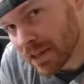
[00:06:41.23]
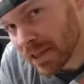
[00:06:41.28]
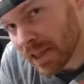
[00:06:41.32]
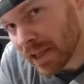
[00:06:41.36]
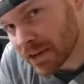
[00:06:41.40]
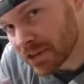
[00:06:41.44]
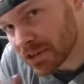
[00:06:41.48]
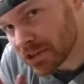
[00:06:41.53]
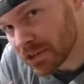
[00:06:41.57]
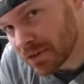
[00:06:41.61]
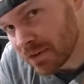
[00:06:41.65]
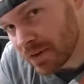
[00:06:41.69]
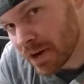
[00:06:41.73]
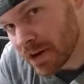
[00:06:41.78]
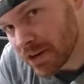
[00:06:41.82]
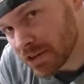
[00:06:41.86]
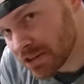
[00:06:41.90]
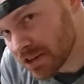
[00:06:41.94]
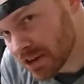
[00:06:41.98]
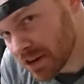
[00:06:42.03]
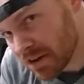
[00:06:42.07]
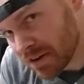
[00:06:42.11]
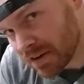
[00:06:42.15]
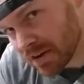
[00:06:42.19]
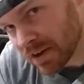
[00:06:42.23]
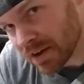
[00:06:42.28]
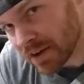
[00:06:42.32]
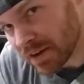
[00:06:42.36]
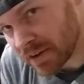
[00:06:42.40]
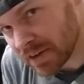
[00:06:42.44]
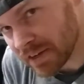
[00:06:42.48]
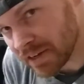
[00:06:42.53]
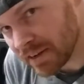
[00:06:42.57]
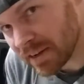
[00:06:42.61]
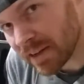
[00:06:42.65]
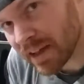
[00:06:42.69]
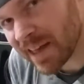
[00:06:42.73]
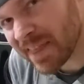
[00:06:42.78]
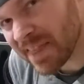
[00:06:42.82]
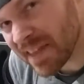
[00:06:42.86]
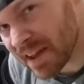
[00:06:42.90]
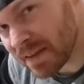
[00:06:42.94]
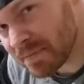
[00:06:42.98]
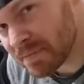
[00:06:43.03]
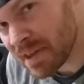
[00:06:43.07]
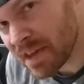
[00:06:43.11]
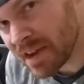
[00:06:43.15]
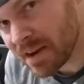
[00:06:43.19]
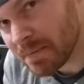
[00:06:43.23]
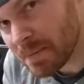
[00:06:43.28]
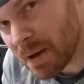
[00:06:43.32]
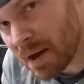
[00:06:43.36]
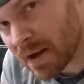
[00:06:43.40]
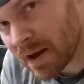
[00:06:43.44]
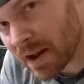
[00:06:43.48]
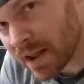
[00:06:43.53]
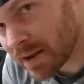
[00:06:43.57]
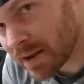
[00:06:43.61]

collection ratio going. I think I'm getting about